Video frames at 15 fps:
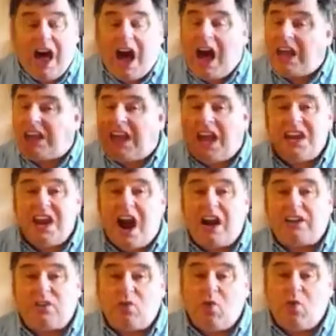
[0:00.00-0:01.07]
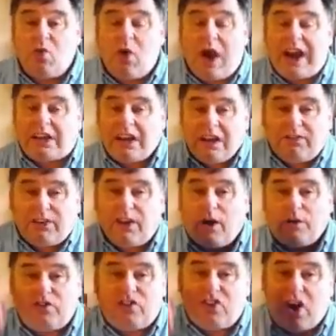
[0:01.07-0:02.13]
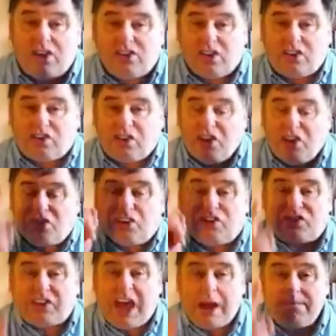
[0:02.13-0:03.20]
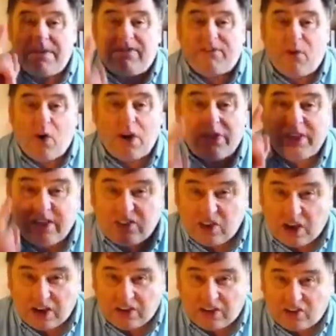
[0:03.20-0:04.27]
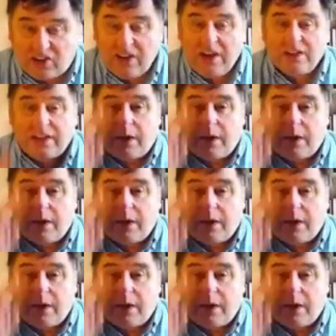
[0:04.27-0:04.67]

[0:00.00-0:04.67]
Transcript: I cannot wait for those judges to stand before the judge.